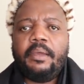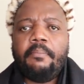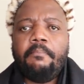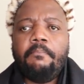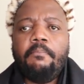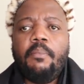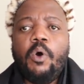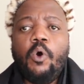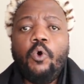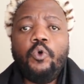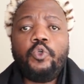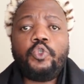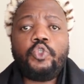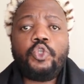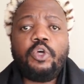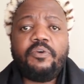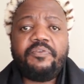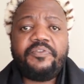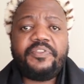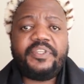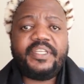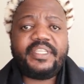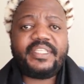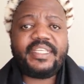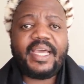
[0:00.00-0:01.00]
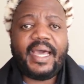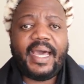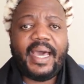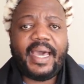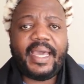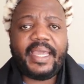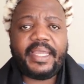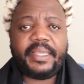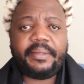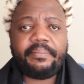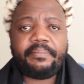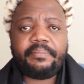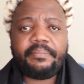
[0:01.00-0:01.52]
Most of the
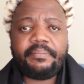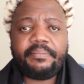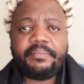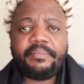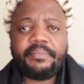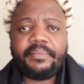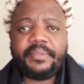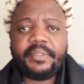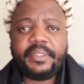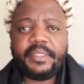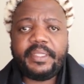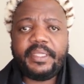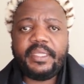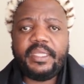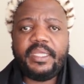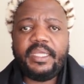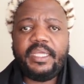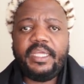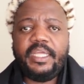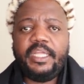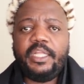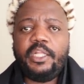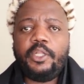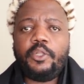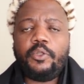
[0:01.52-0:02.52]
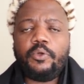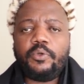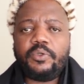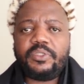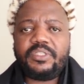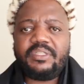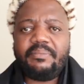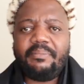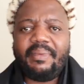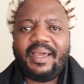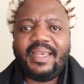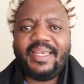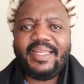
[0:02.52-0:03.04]
time
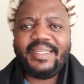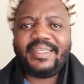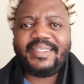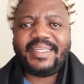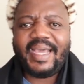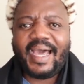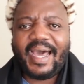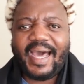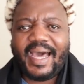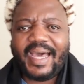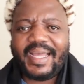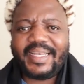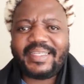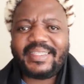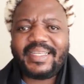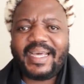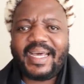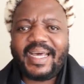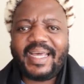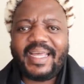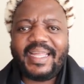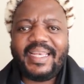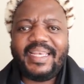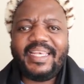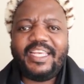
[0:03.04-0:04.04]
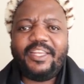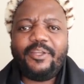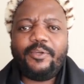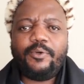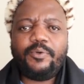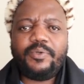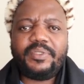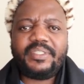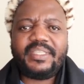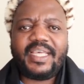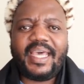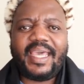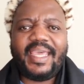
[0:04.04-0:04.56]
idlozi malikuthatha
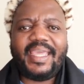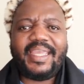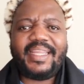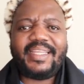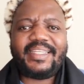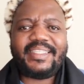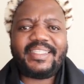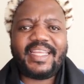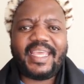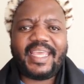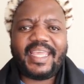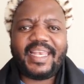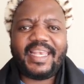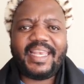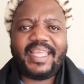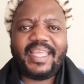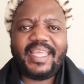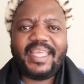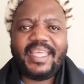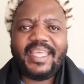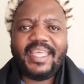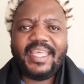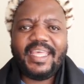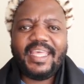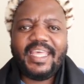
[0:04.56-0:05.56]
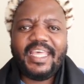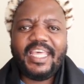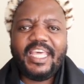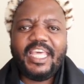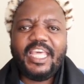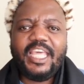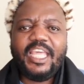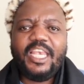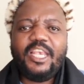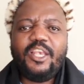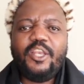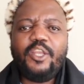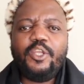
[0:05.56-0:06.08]
likusa ejele
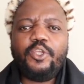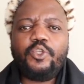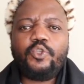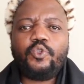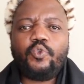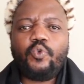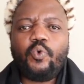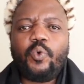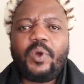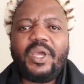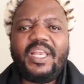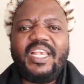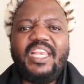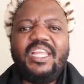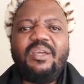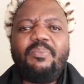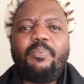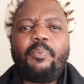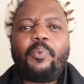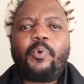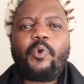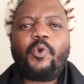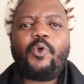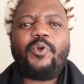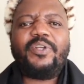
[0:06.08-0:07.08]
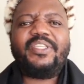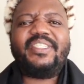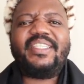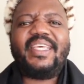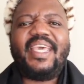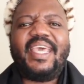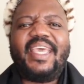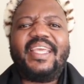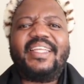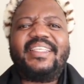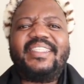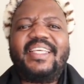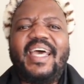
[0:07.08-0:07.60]
lisuke
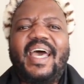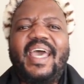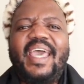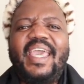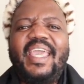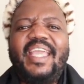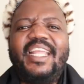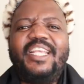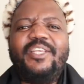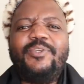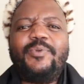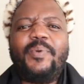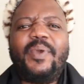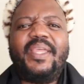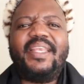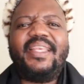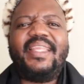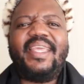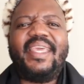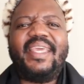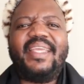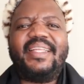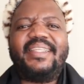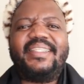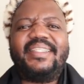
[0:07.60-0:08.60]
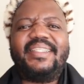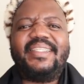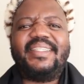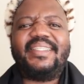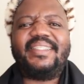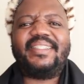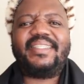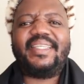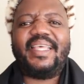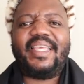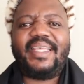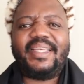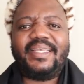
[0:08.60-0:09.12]
liprotector entweni
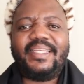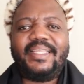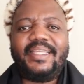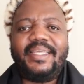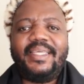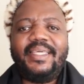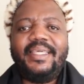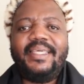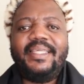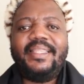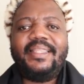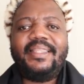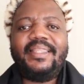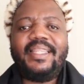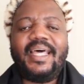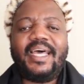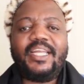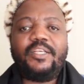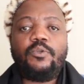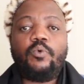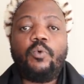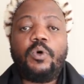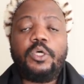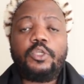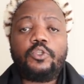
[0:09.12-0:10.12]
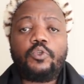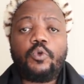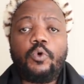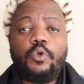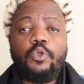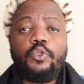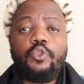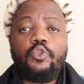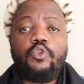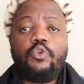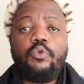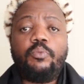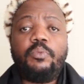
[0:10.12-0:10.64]
ethizeni that was
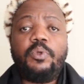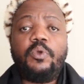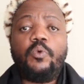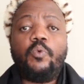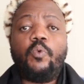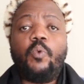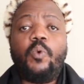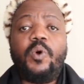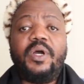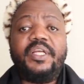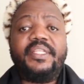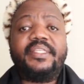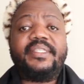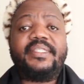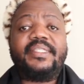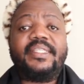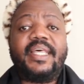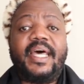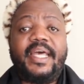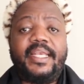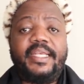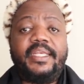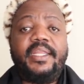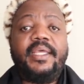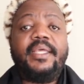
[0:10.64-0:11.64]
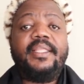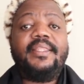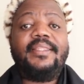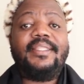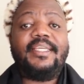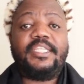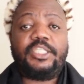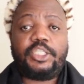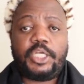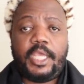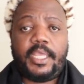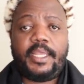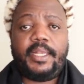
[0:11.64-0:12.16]
going to be worse than the
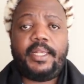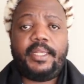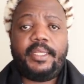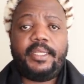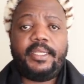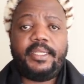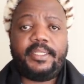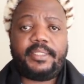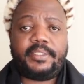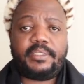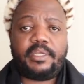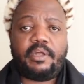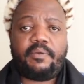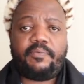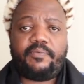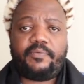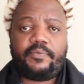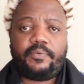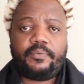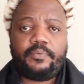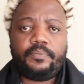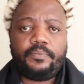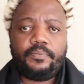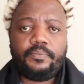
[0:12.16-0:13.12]
jail itself.